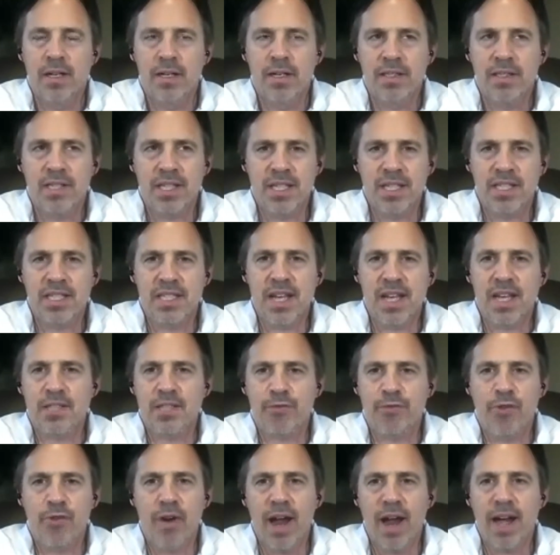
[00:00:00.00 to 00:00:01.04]

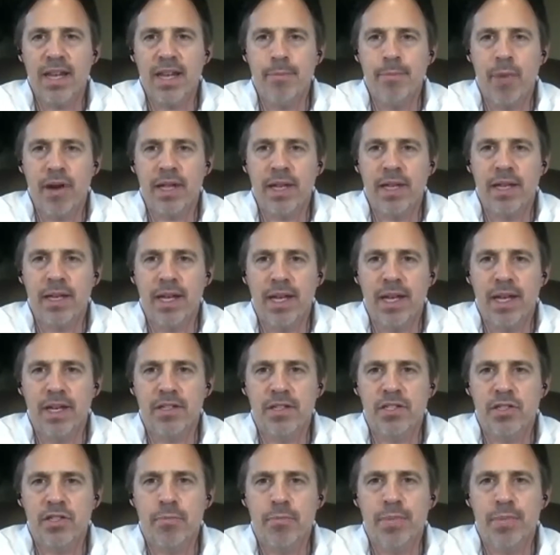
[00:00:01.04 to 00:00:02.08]
success for anybody
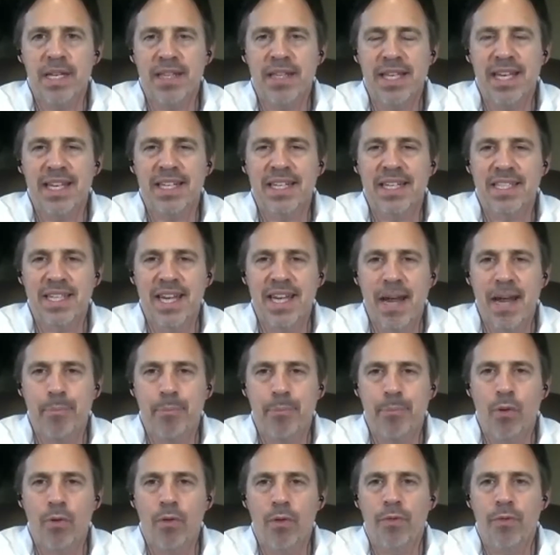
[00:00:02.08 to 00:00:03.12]
is to be the
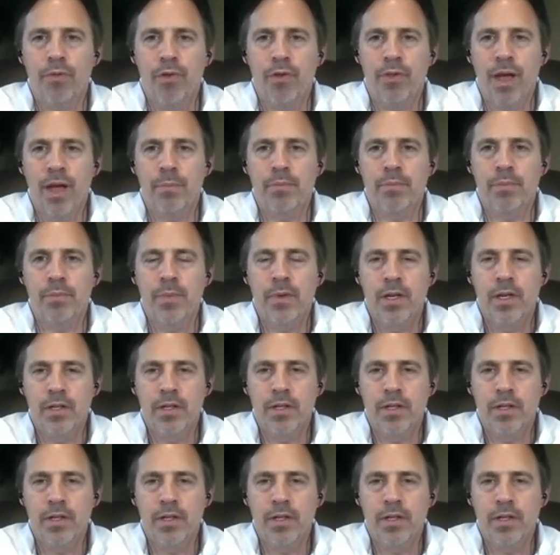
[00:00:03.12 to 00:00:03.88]
example for them